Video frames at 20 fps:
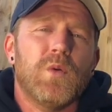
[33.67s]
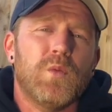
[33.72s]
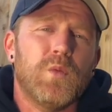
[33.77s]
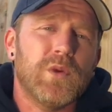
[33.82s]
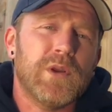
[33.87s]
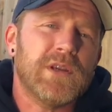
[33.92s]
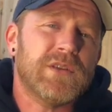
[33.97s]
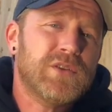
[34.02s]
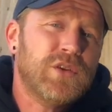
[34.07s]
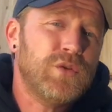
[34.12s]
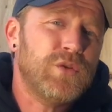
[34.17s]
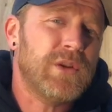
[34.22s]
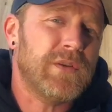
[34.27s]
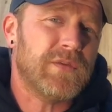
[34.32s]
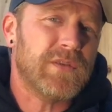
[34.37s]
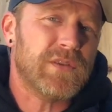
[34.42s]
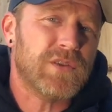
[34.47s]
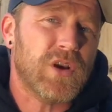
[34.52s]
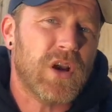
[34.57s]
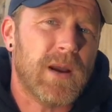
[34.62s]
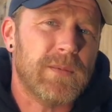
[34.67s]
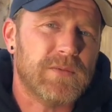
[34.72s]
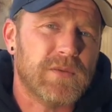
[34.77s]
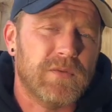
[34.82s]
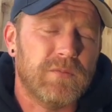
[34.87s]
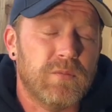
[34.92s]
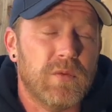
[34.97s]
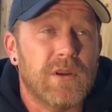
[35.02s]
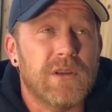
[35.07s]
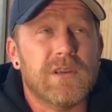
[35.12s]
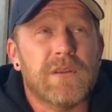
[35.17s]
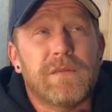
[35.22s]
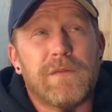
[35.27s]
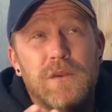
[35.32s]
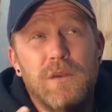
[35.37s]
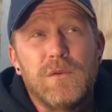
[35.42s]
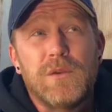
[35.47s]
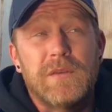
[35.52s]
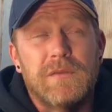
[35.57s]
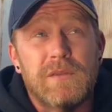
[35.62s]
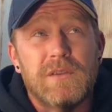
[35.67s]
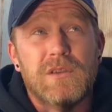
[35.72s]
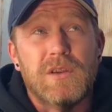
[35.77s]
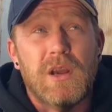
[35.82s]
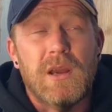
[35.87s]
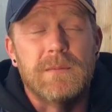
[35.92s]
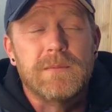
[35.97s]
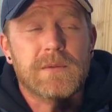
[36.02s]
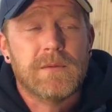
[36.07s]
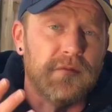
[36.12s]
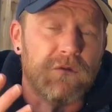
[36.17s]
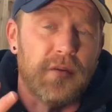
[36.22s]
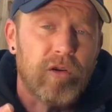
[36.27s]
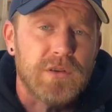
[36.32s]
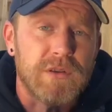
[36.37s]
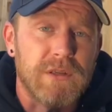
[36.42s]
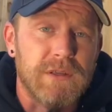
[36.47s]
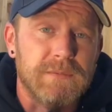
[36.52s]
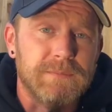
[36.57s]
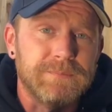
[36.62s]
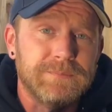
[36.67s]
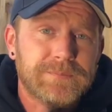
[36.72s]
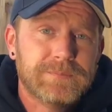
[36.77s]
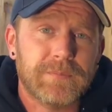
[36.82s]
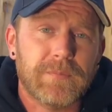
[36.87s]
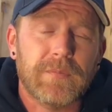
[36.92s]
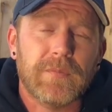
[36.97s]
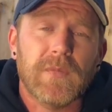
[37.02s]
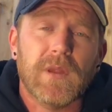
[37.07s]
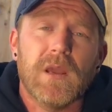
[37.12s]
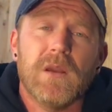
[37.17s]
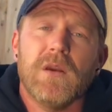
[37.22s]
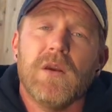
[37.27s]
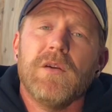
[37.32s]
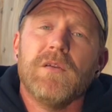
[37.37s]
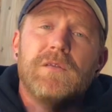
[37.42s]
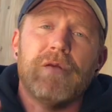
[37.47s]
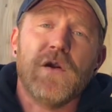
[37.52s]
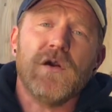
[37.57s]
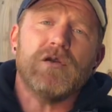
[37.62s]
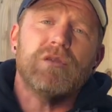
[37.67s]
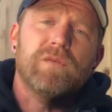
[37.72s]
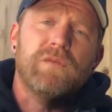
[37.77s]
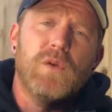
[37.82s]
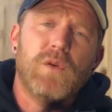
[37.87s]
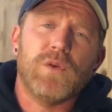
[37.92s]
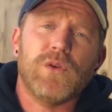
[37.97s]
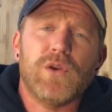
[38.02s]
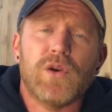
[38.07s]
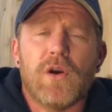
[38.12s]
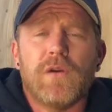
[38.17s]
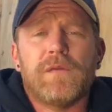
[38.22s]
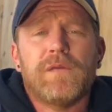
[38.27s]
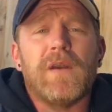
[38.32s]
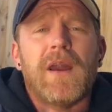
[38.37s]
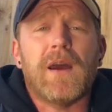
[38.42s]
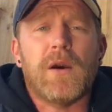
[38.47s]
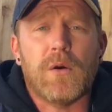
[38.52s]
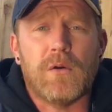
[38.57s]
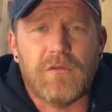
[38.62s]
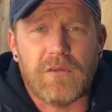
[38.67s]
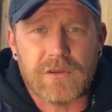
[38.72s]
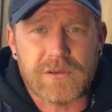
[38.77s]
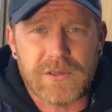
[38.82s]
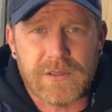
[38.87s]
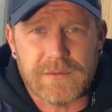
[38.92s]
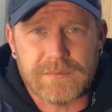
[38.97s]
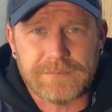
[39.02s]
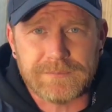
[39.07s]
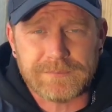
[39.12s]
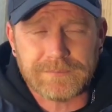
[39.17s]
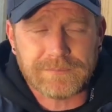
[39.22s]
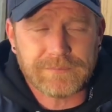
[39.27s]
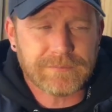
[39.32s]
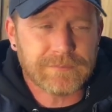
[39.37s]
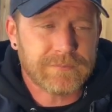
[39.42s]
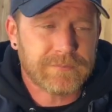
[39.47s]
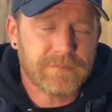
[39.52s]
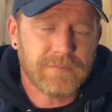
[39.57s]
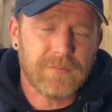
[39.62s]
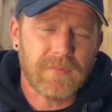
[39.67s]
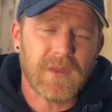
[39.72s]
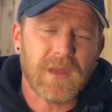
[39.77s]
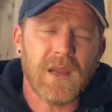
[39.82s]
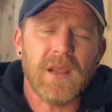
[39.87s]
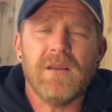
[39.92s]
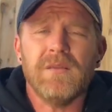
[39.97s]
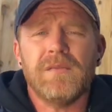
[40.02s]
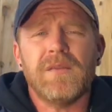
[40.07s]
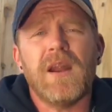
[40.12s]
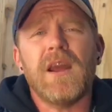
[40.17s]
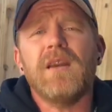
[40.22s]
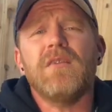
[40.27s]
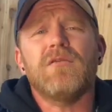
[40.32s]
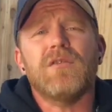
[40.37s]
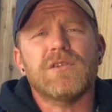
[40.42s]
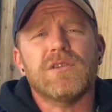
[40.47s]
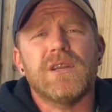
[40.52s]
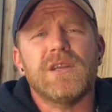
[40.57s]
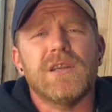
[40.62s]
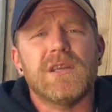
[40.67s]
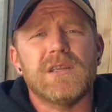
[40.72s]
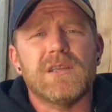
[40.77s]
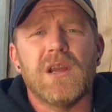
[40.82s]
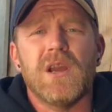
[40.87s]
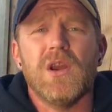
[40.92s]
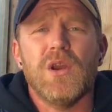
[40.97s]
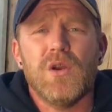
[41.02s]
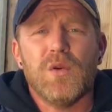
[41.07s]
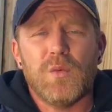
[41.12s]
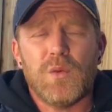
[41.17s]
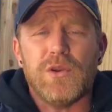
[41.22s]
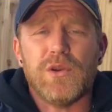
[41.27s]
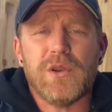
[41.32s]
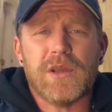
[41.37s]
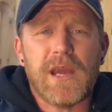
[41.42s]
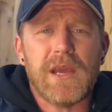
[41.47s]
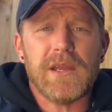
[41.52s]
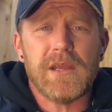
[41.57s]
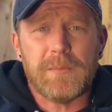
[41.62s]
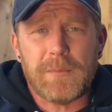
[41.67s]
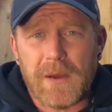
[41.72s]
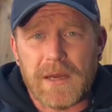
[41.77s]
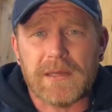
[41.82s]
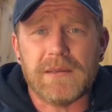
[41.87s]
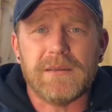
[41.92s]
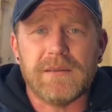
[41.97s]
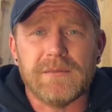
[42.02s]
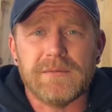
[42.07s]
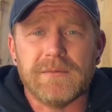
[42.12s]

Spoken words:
there's two different types of, well, there's a few different types of rosin. First of all, you've got flower rosin. Flower rosin is when you get your bud,